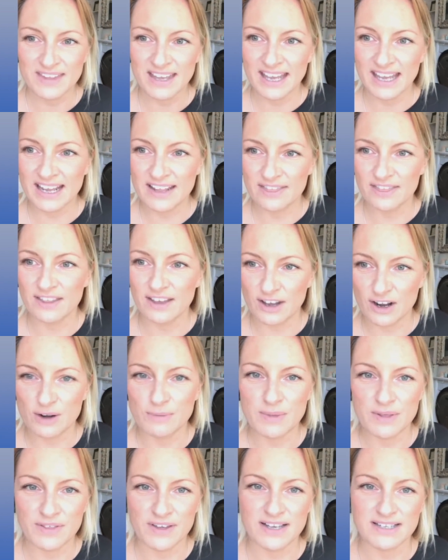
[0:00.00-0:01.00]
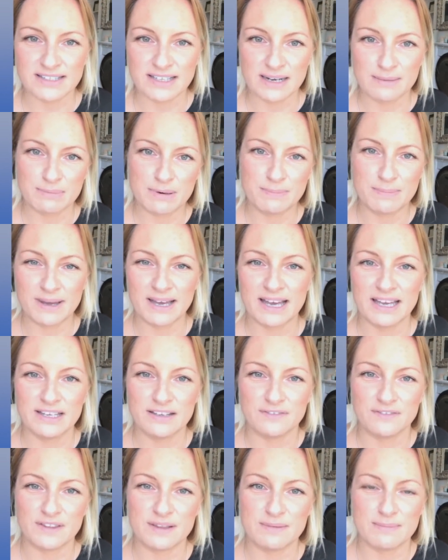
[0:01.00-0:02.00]
in the hope that that's going to prepare you
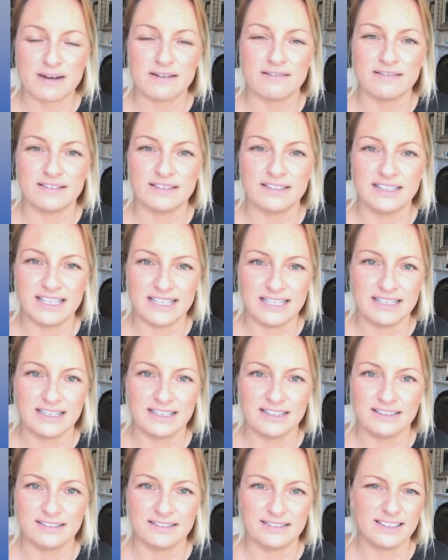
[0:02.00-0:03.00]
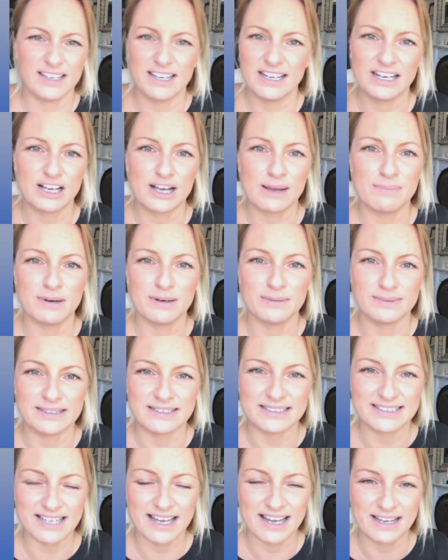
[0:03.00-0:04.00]
for the marathon in a couple of
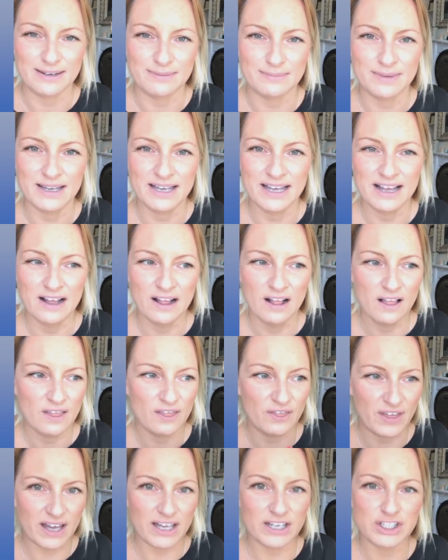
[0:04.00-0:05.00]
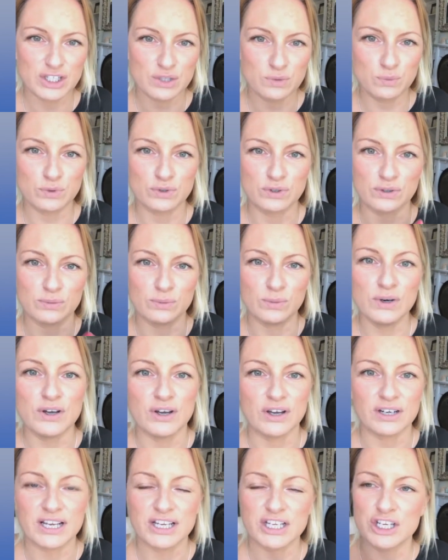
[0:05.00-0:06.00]
weeks' time. That just wouldn't
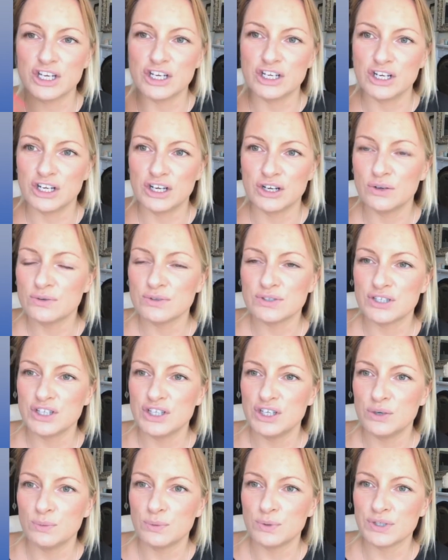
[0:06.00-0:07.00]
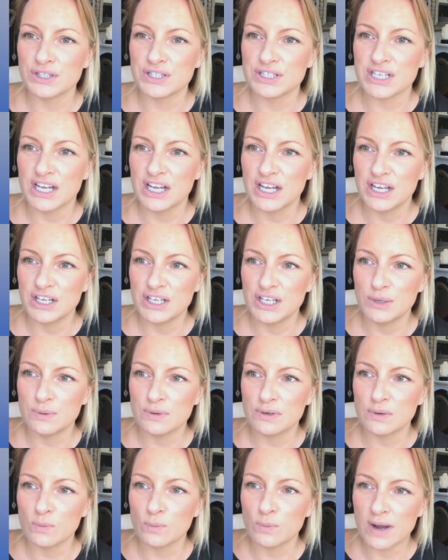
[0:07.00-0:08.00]
work. Like, you wouldn't
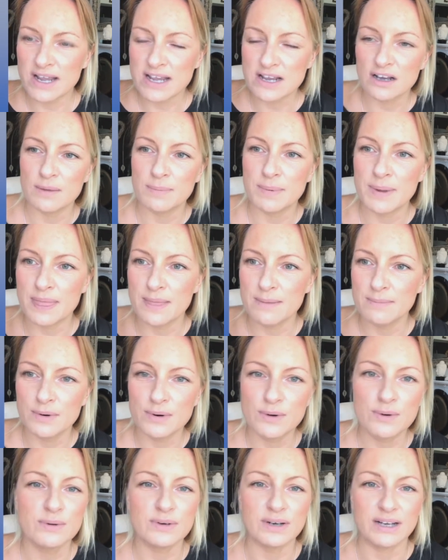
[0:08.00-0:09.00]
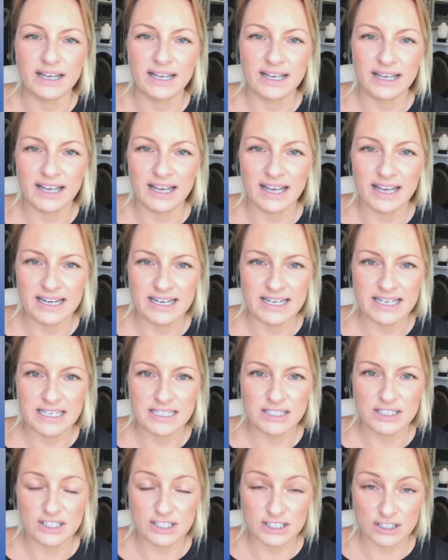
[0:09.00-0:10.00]
wake up in the morning and eat
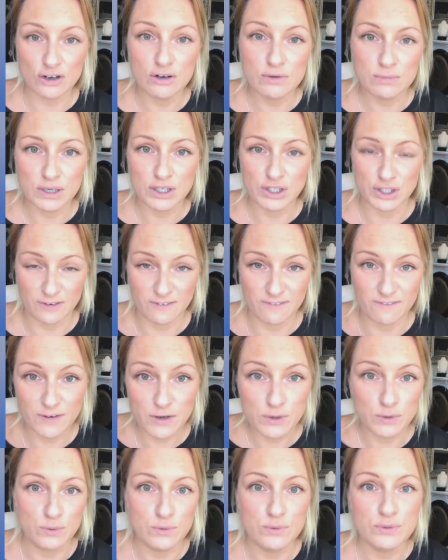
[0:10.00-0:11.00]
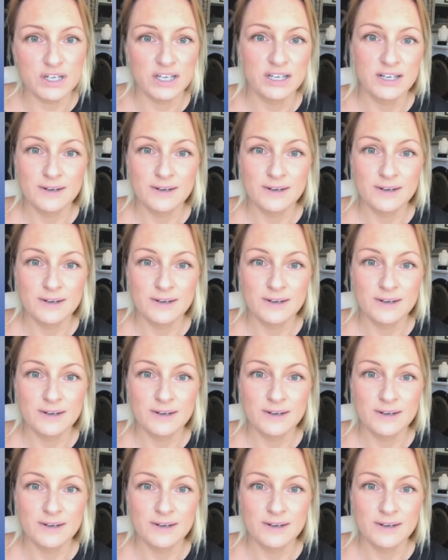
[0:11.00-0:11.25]
so much food,